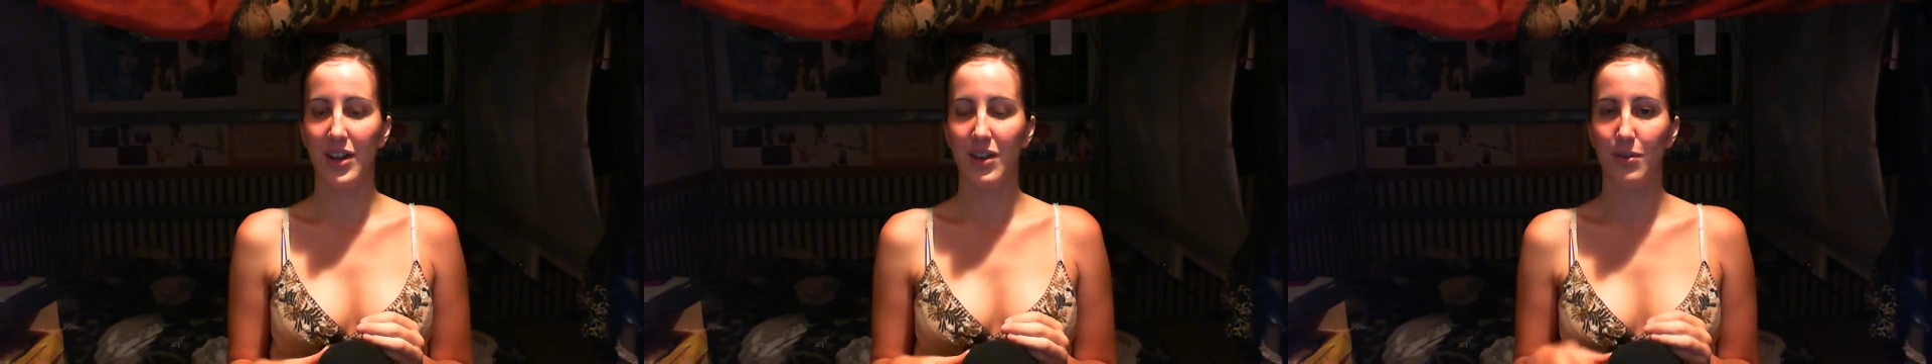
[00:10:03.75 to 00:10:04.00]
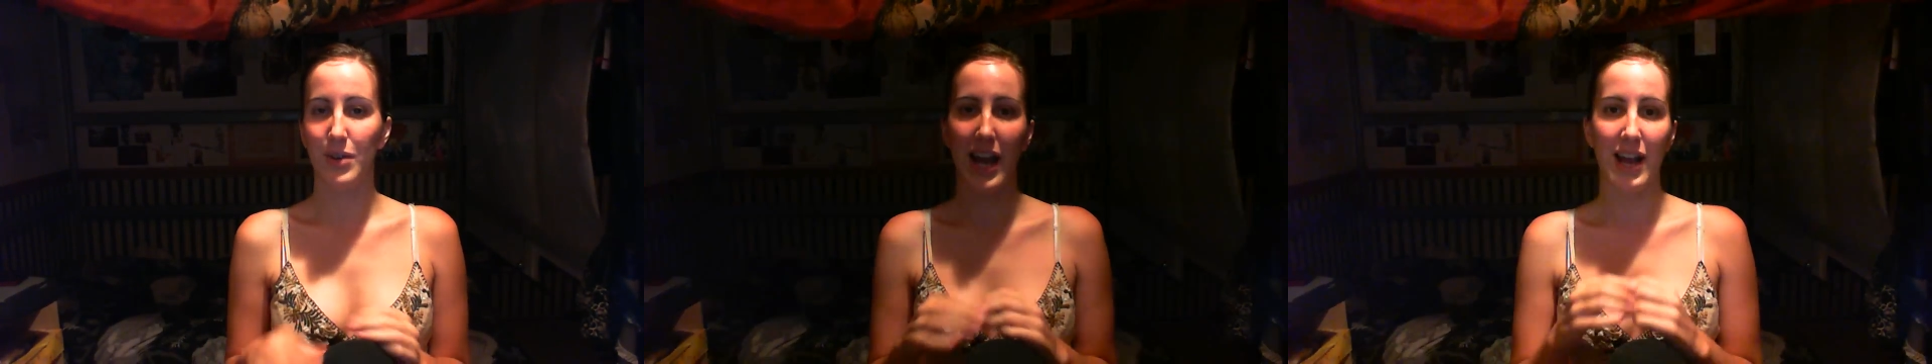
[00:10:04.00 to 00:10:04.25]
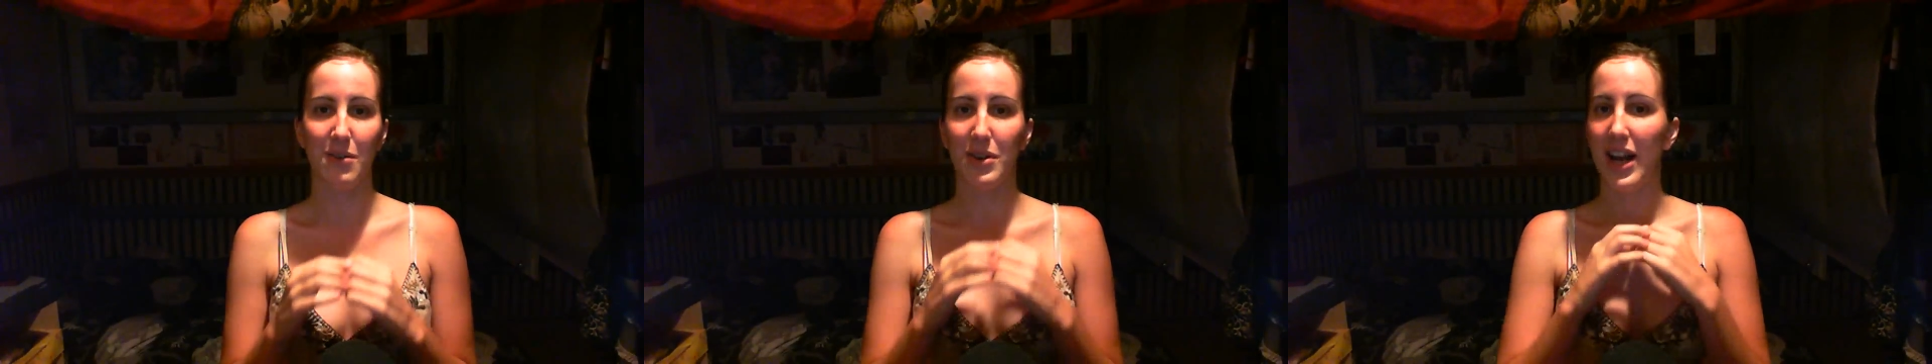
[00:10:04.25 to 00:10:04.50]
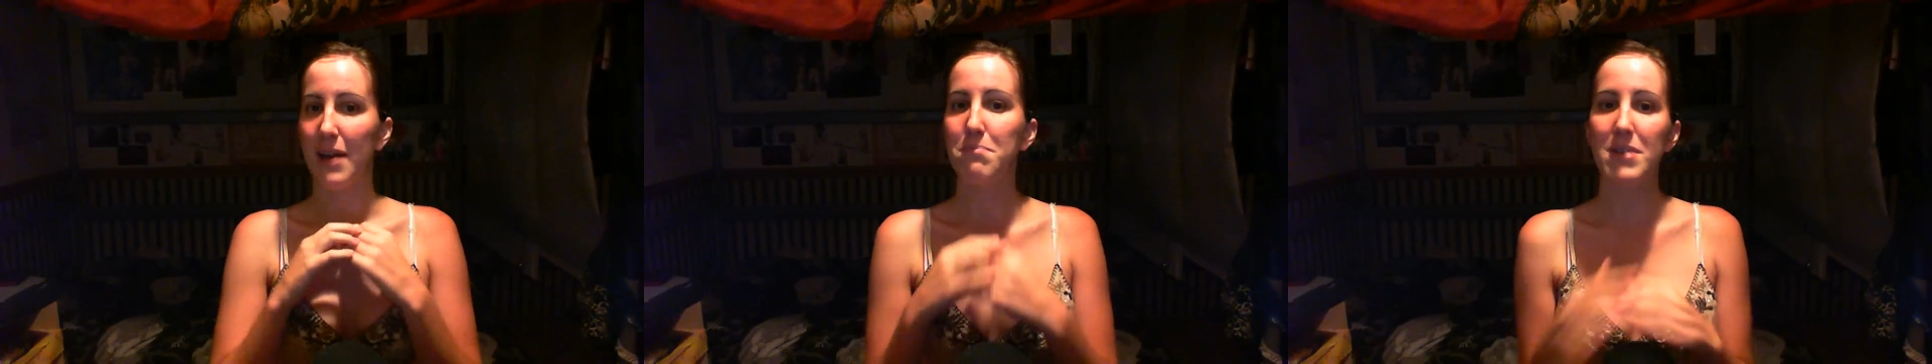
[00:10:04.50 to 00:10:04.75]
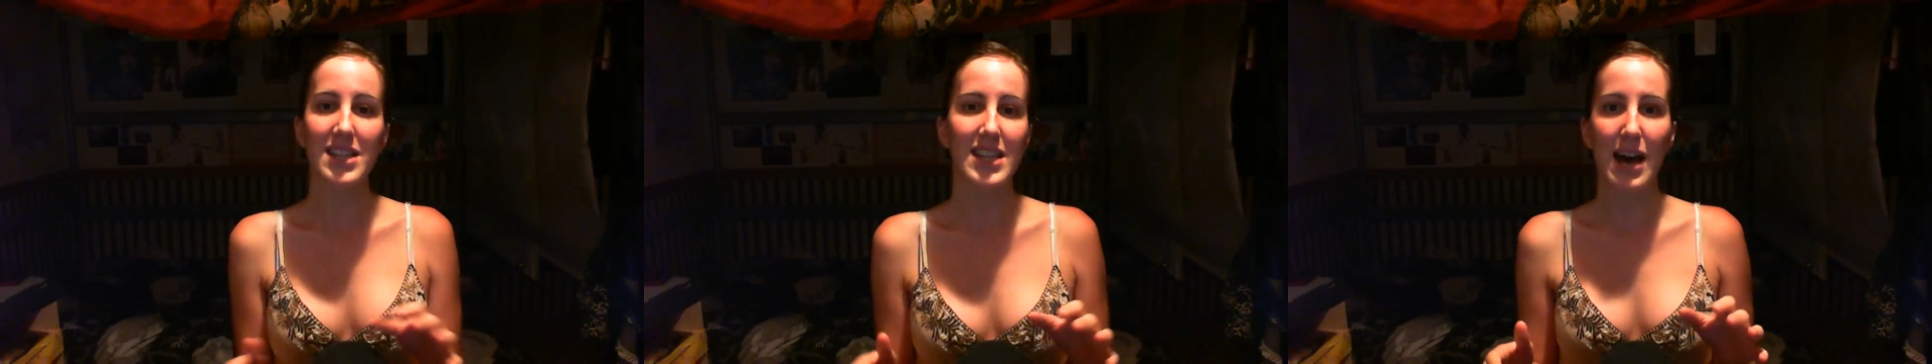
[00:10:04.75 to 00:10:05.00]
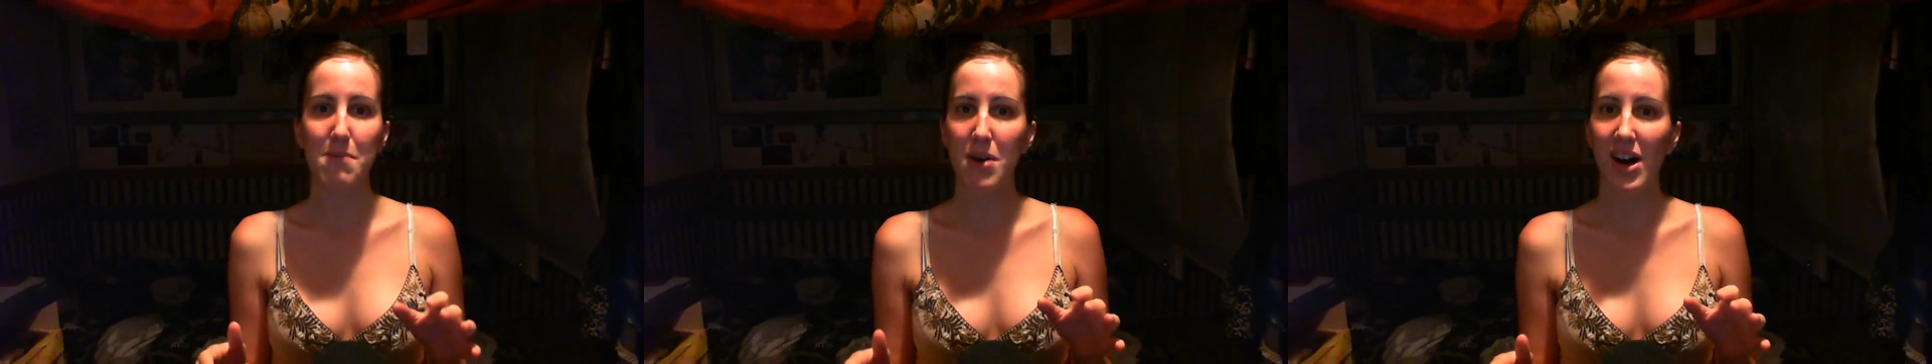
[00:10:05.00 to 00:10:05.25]
when I beat
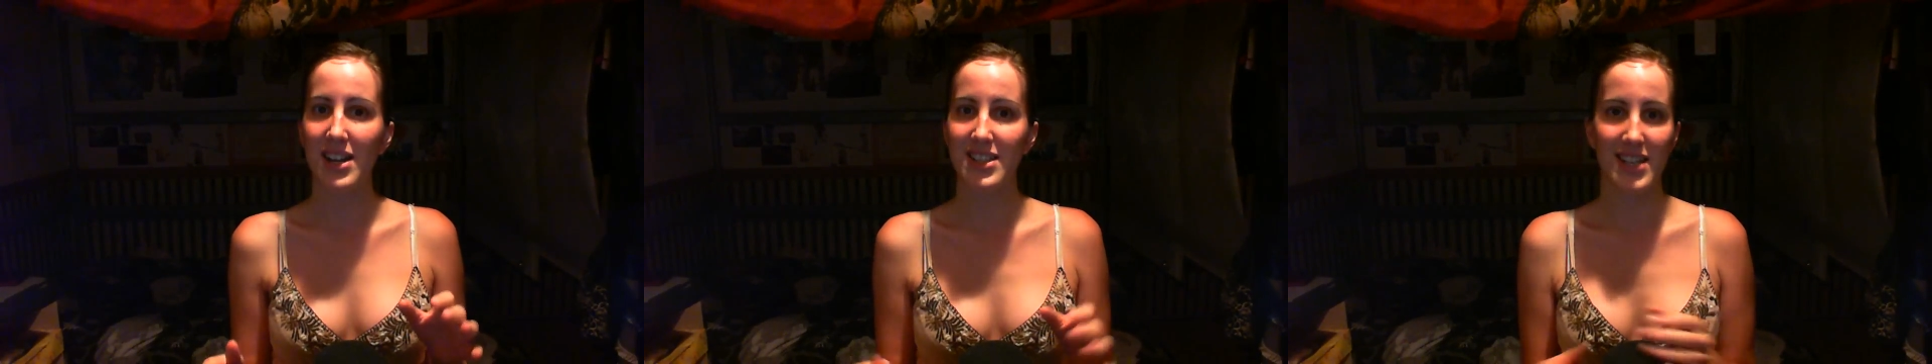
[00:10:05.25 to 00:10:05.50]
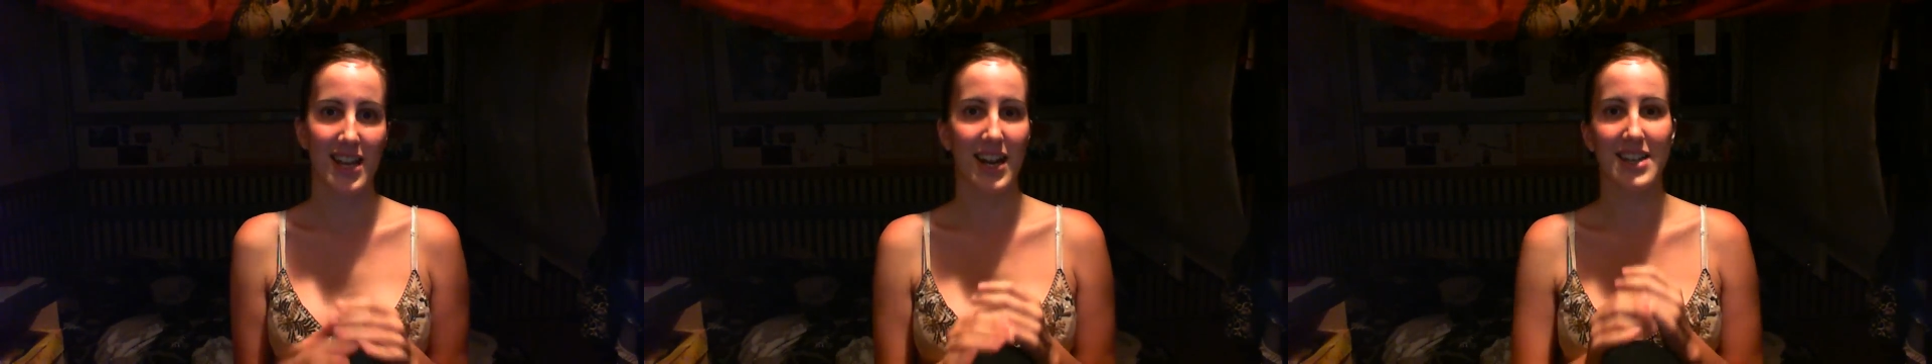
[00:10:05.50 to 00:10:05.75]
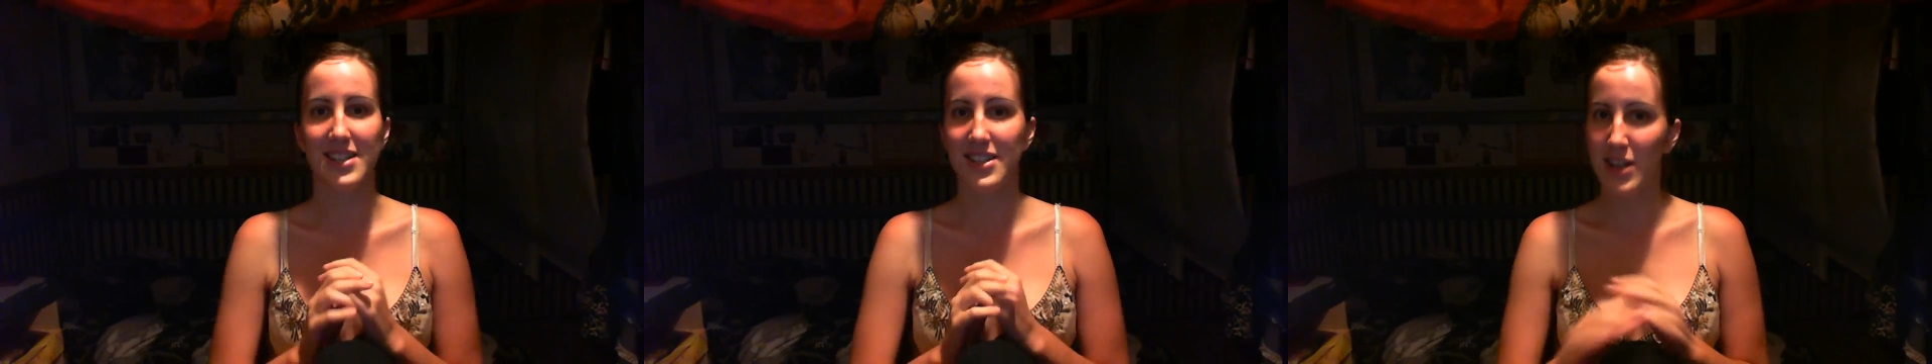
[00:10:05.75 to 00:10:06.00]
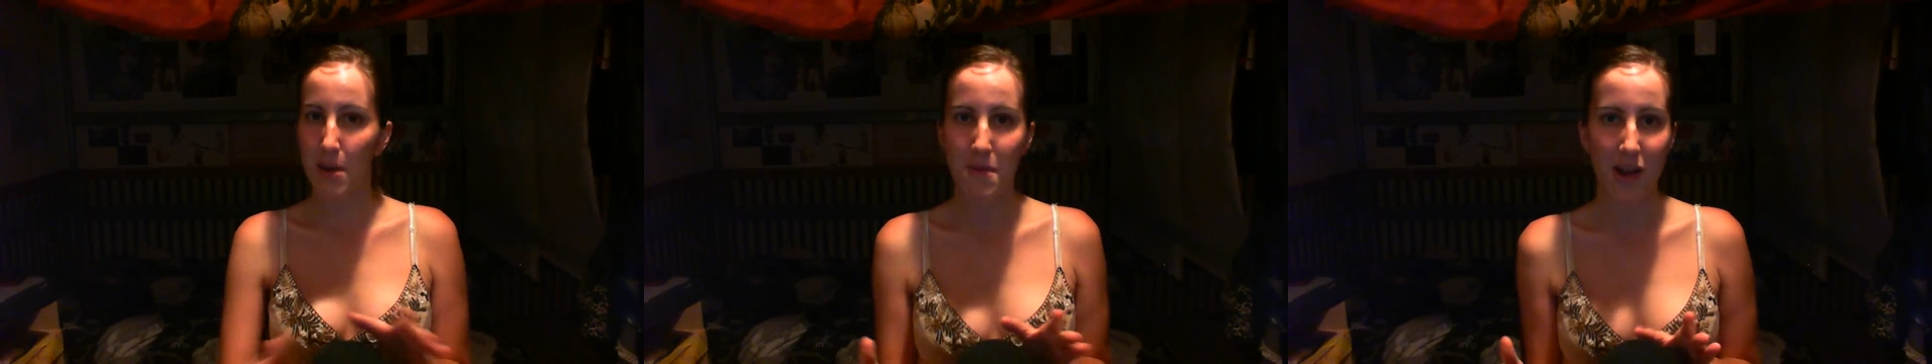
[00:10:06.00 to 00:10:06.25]
that boss and I stepped